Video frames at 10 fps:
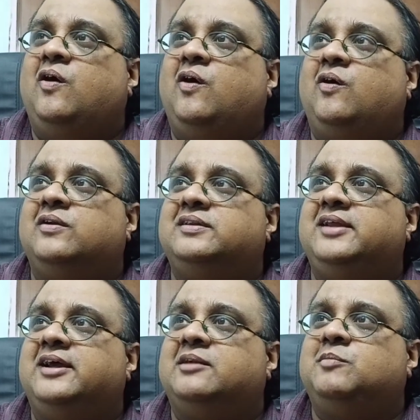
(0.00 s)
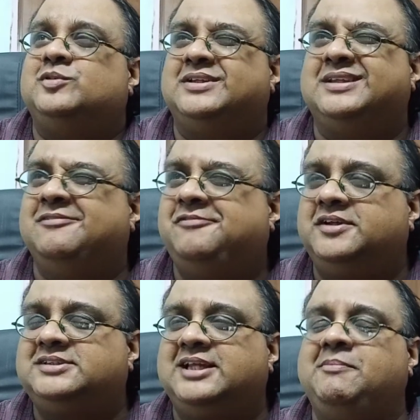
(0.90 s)
or thereabouts. And the
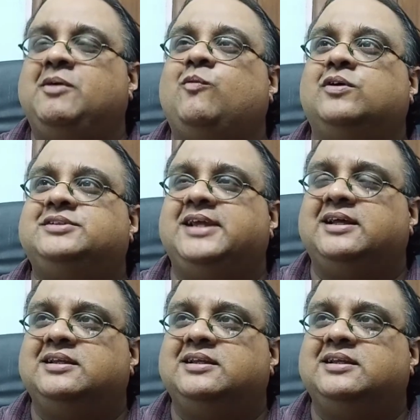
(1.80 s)
first time I watched